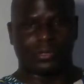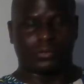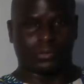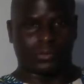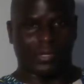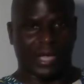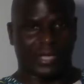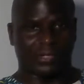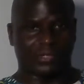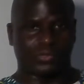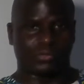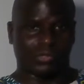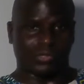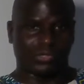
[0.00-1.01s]
you guys.
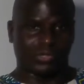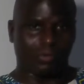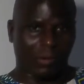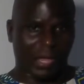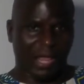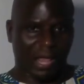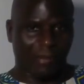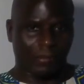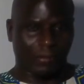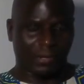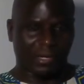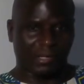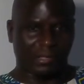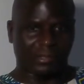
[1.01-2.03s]
You just saw what happened.